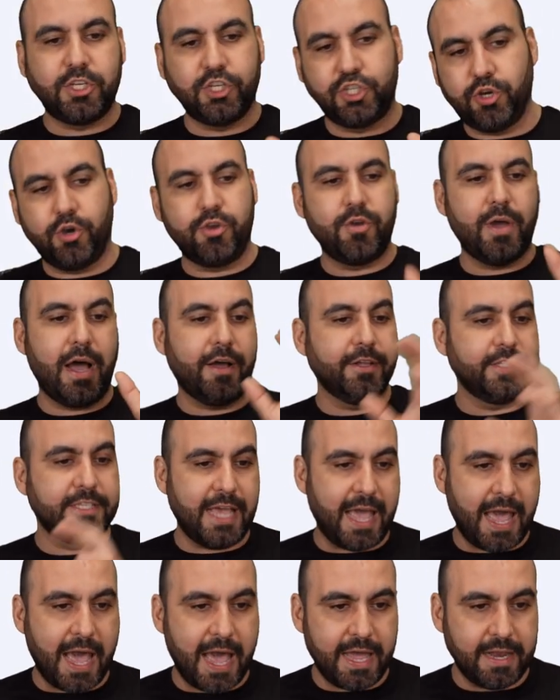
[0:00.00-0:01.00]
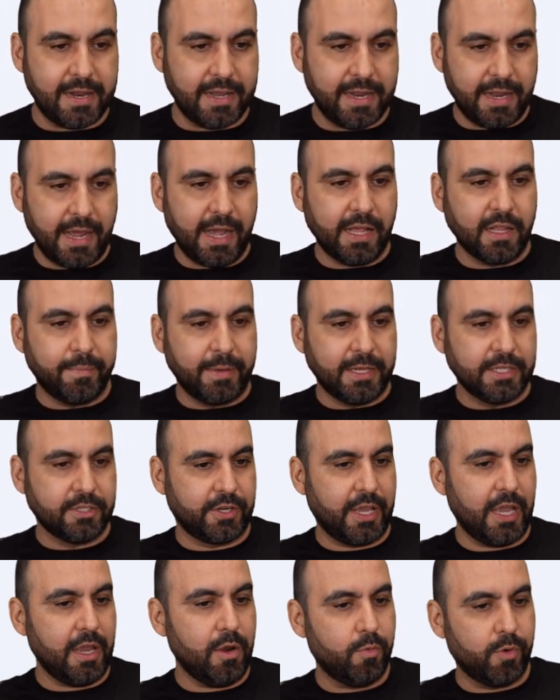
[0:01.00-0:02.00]
to show you how to add an element,
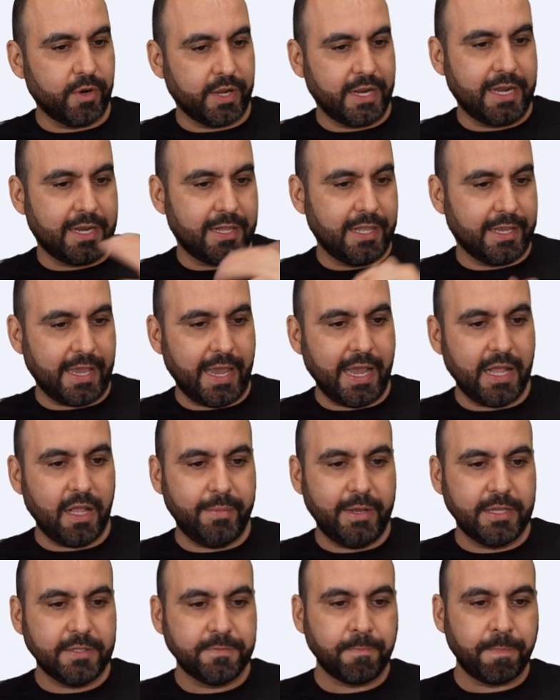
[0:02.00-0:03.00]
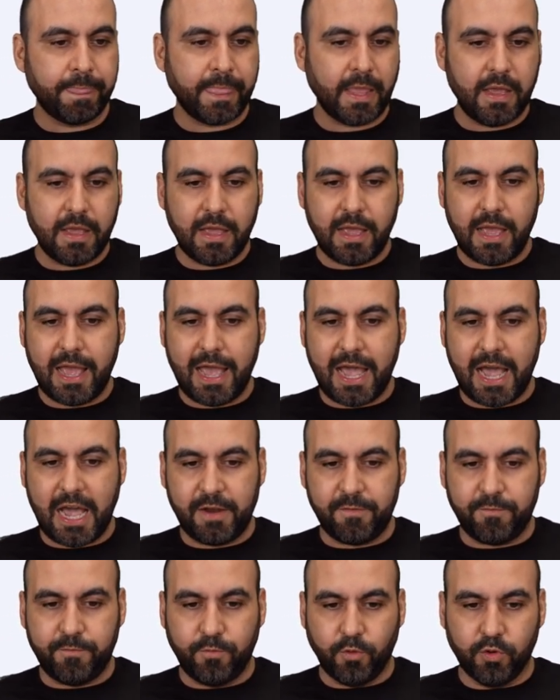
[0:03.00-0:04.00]
okay? We're going to click element,
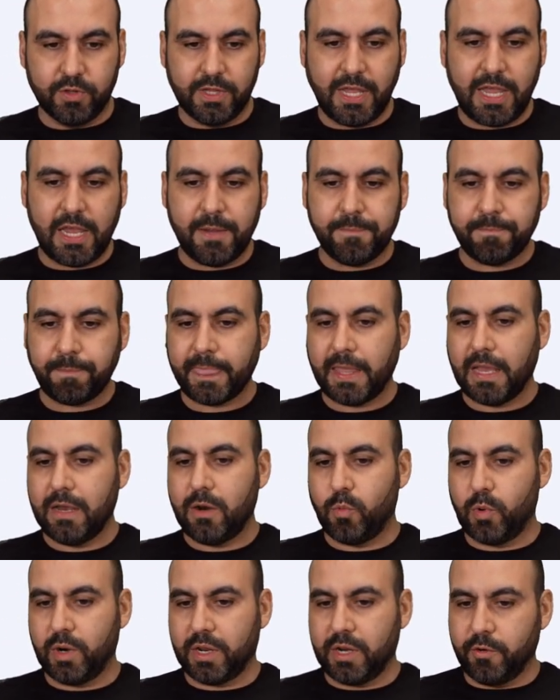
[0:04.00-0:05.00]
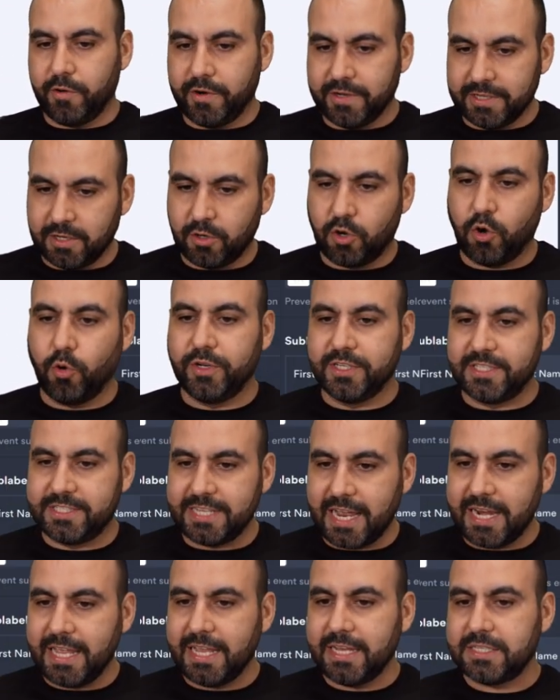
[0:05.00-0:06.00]
add full name. We're going to go to
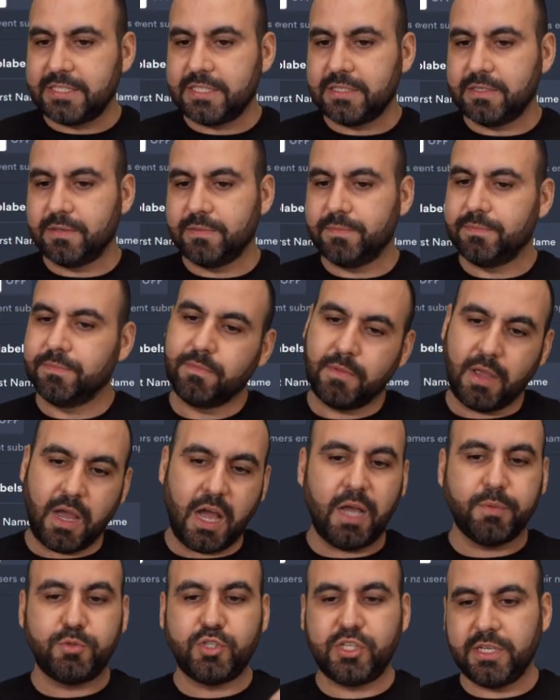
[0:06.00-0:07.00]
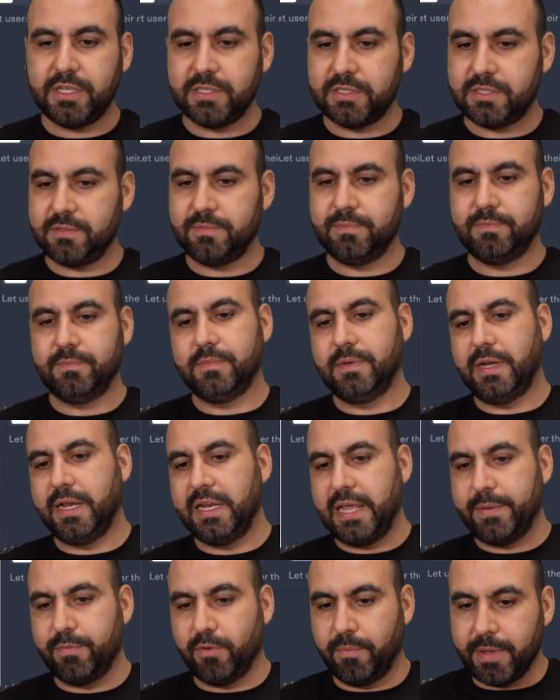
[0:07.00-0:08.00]
settings, options,
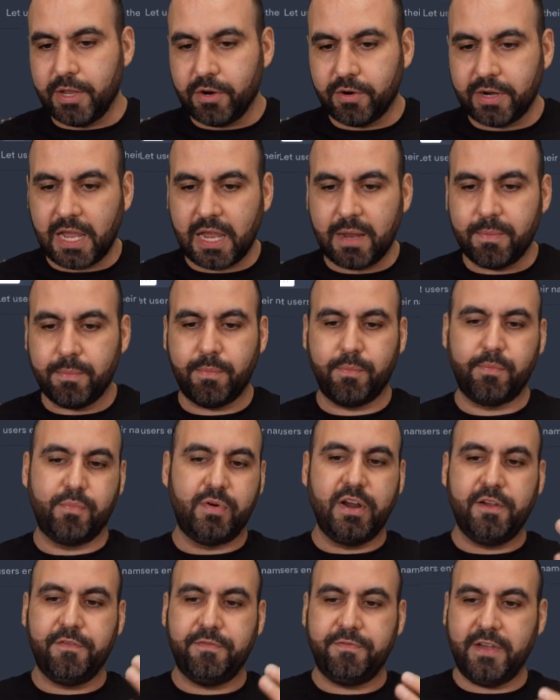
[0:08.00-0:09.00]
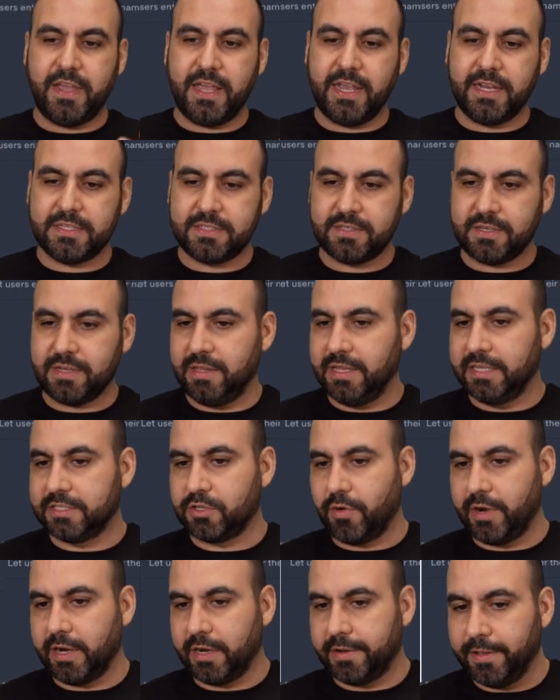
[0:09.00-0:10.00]
enable middle name, prefix. Let's
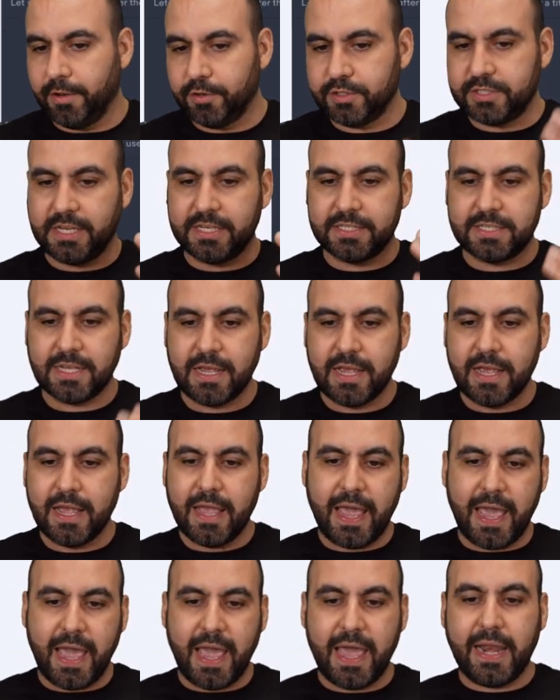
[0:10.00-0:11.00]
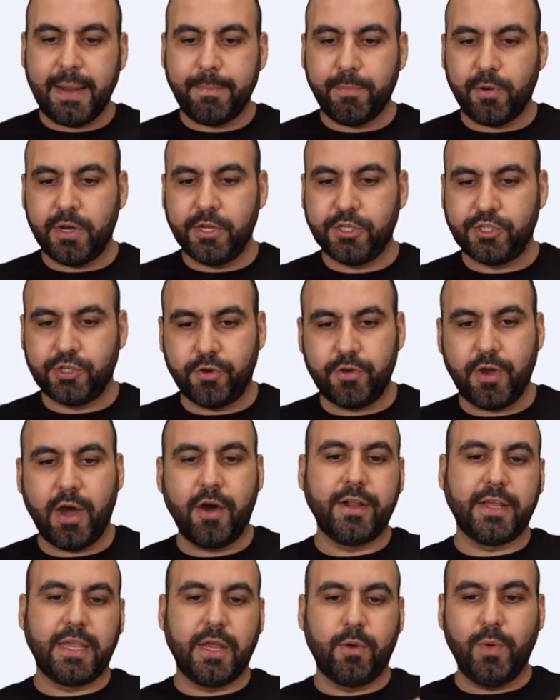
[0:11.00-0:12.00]
go ahead and close this, and I'm going to show you
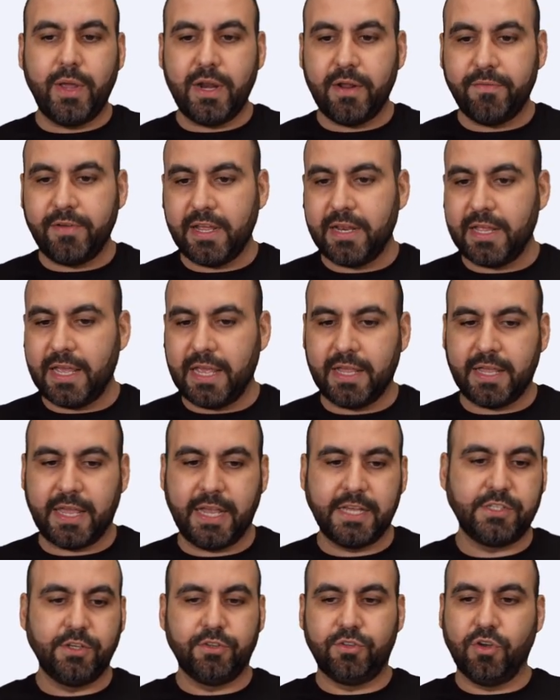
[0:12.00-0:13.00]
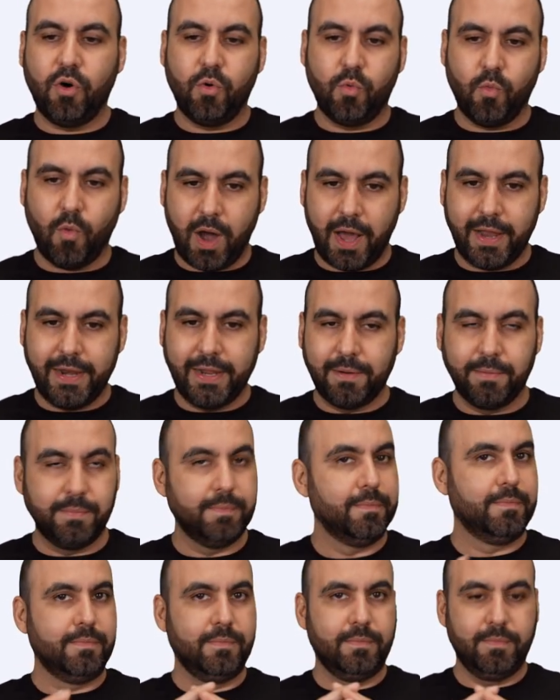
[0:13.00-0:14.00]
how to get rid of it in case you don't want it.
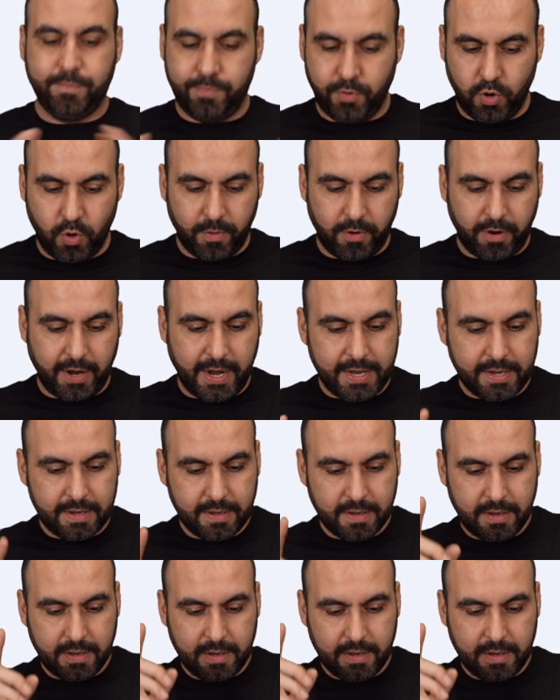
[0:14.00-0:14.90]
Boom, all right?